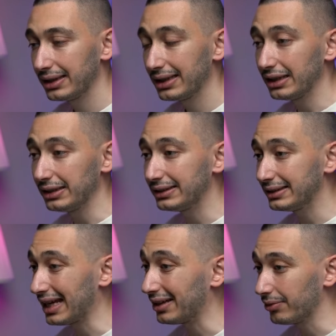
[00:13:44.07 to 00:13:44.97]
It's
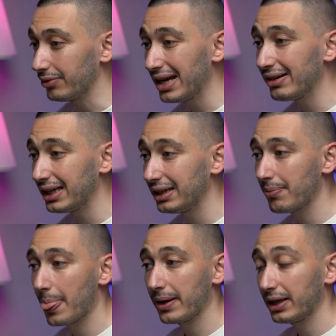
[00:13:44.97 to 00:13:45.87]
a very
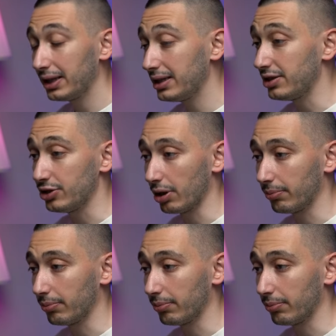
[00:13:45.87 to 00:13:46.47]
easy job.